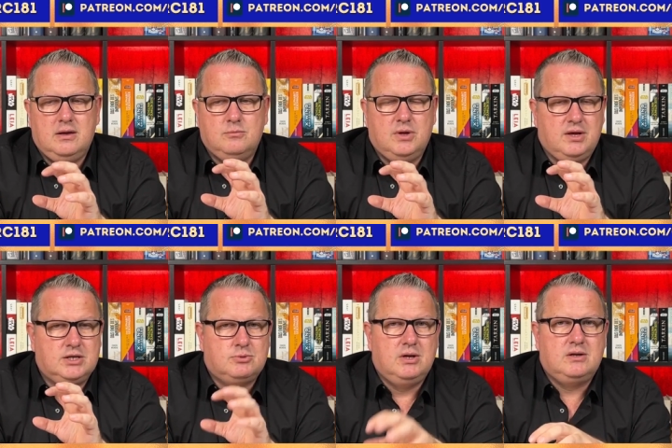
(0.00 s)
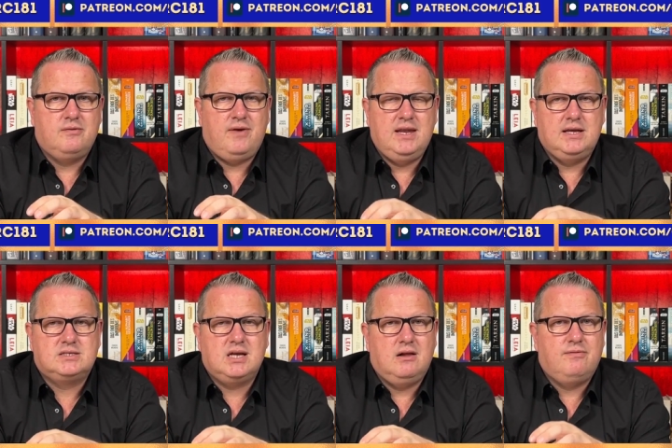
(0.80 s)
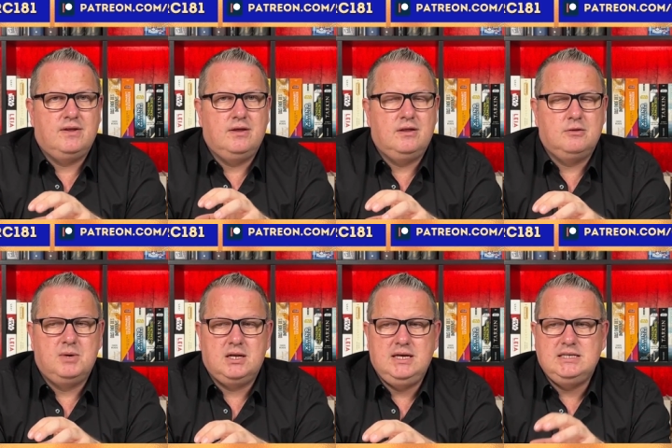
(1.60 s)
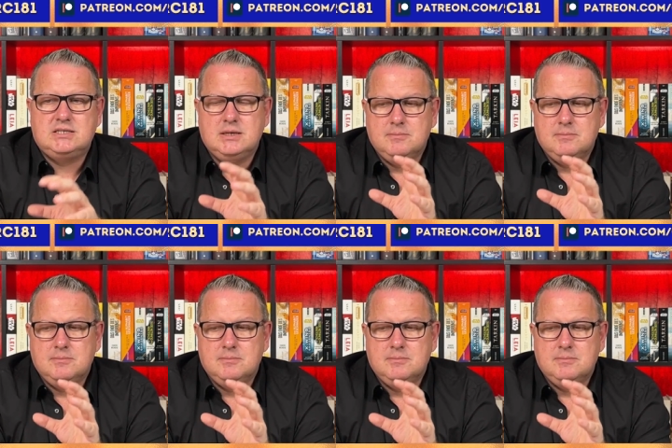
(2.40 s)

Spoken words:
with Israel defending itself in the Middle East,